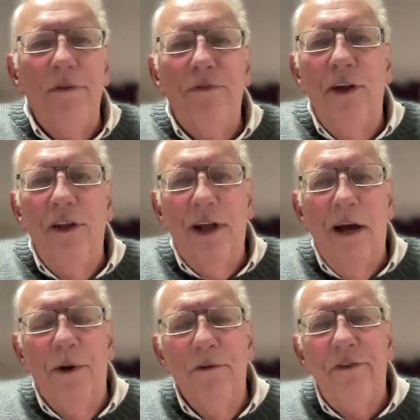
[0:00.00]
before you
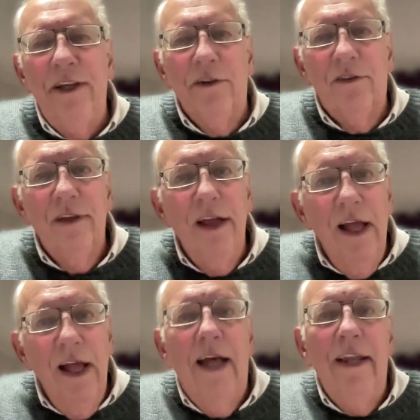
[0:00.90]
come on fields?
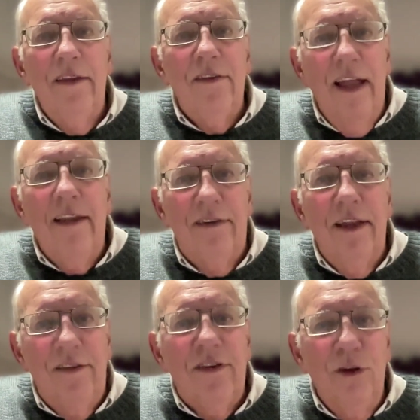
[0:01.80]
And
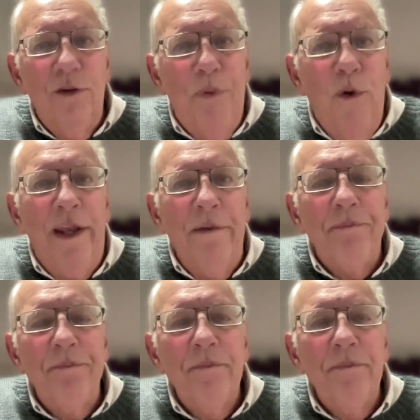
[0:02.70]
it's a good point.